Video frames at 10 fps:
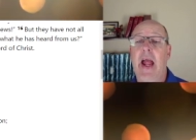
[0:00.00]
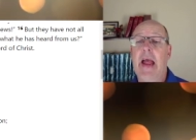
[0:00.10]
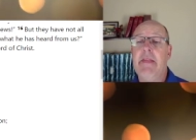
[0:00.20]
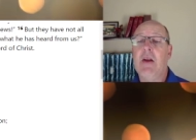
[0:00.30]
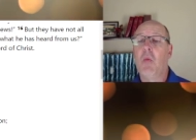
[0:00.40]

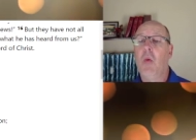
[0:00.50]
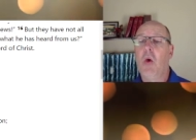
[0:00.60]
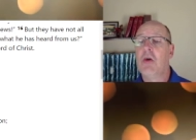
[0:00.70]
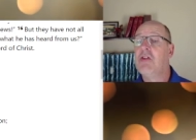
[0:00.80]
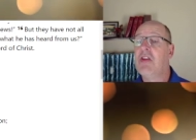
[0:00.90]
and their
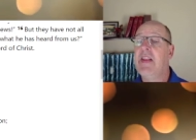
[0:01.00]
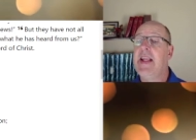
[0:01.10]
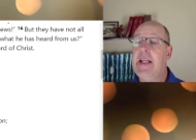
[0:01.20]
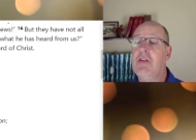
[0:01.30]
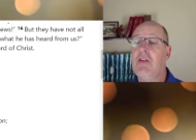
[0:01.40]
words to
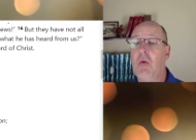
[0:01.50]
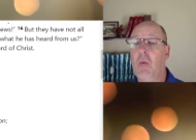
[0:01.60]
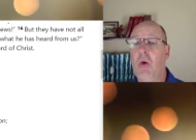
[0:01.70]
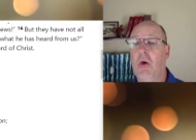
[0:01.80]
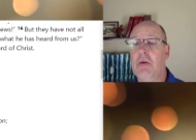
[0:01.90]
the ends of the
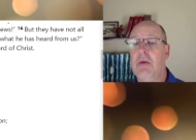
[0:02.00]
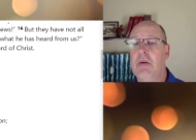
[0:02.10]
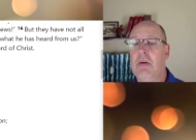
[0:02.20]
world.